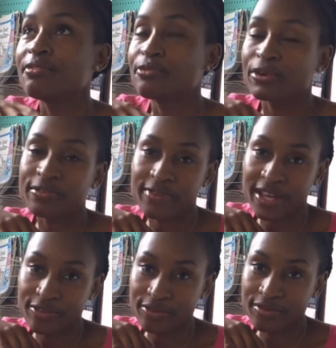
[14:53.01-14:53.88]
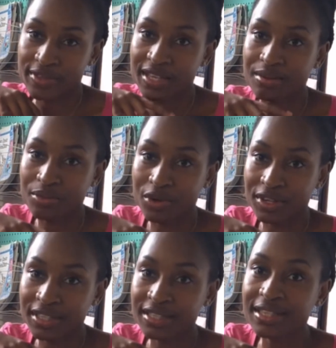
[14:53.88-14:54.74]
8:45 in the
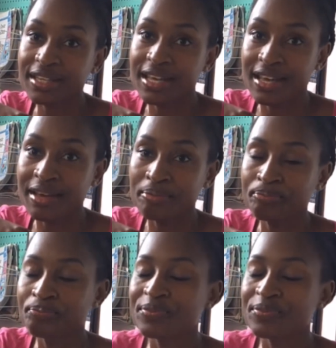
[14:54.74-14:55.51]
morning, a.m.